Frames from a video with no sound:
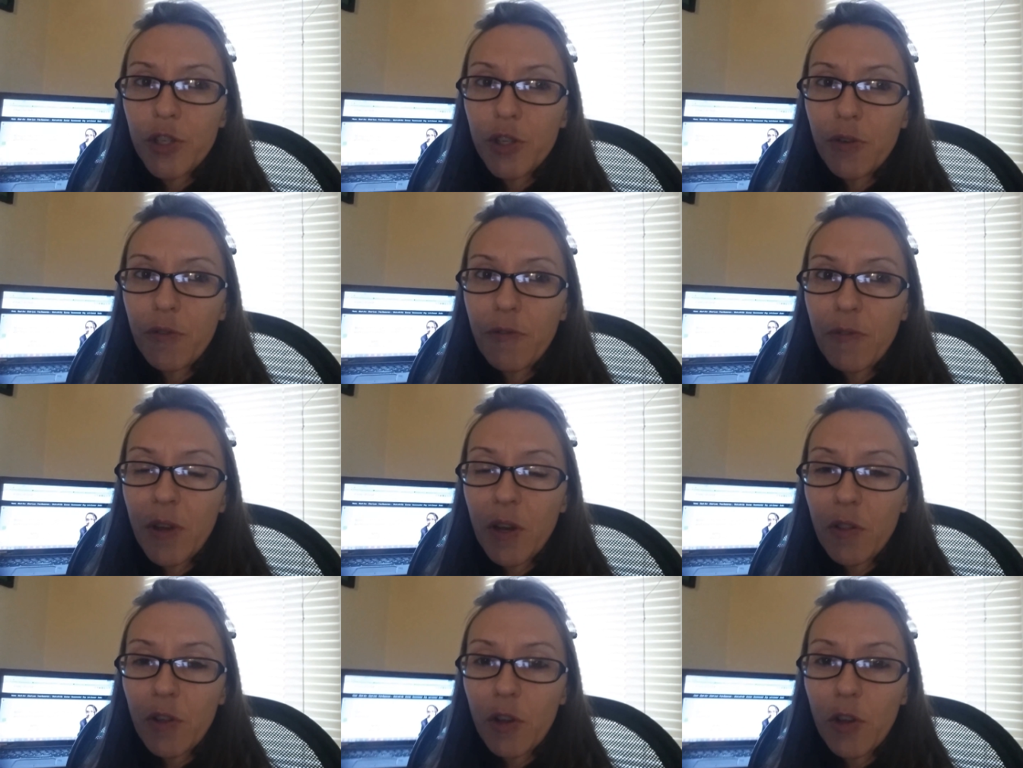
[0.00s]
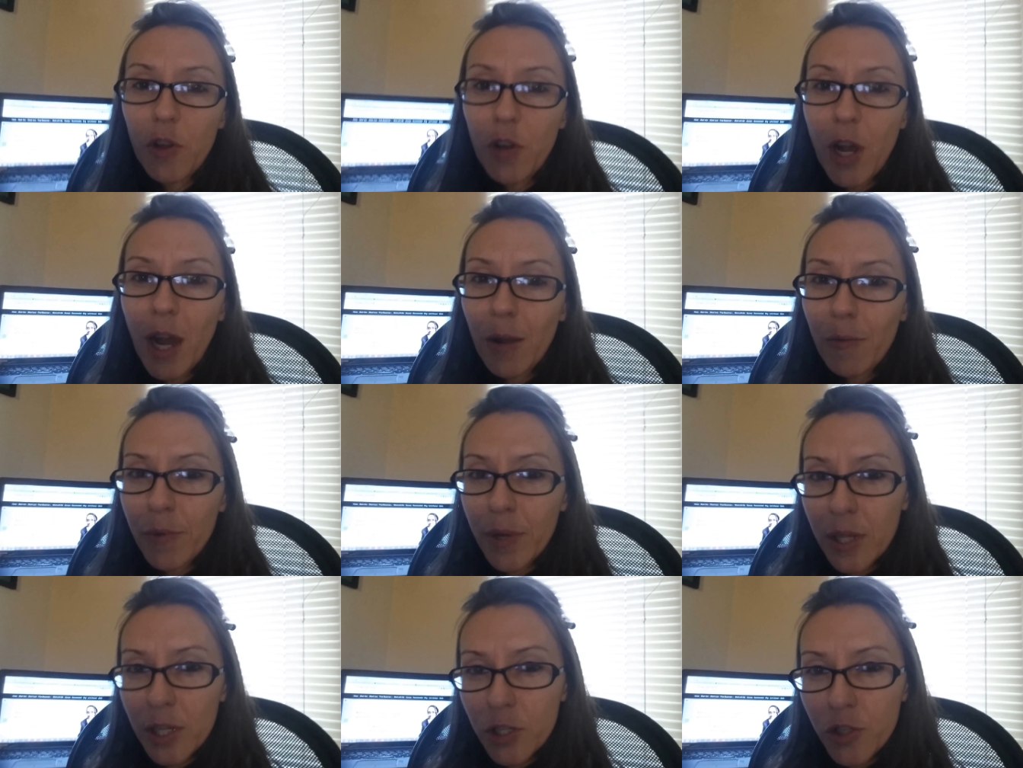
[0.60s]
Do you fear that you're
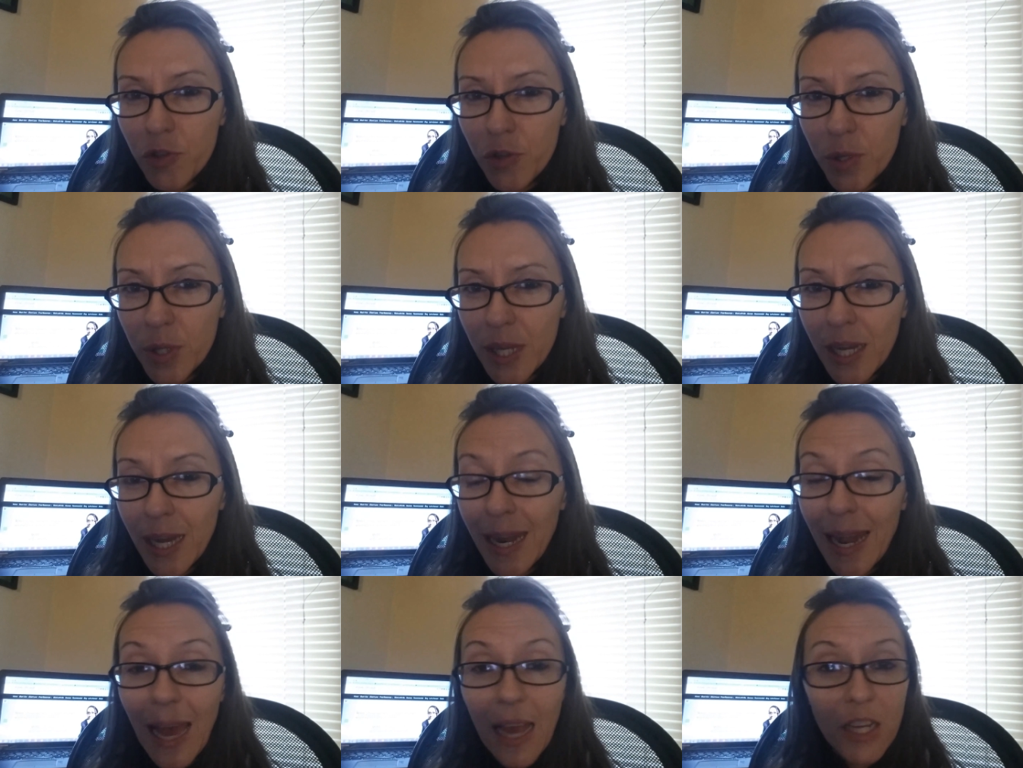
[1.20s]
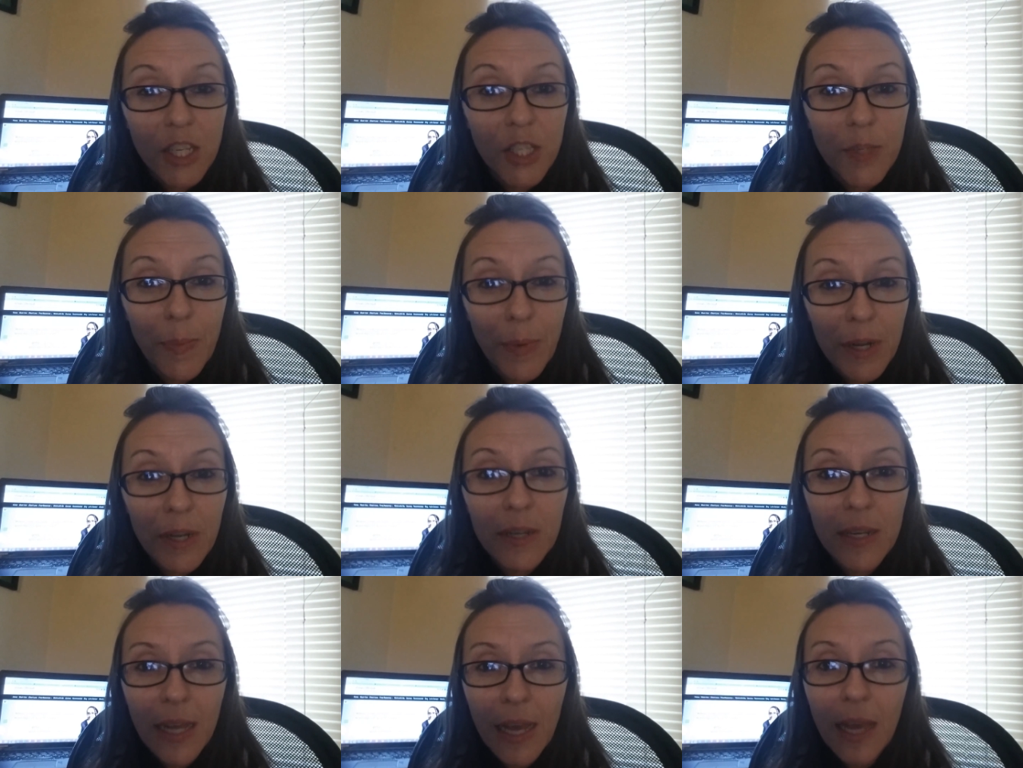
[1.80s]
not really truly an expert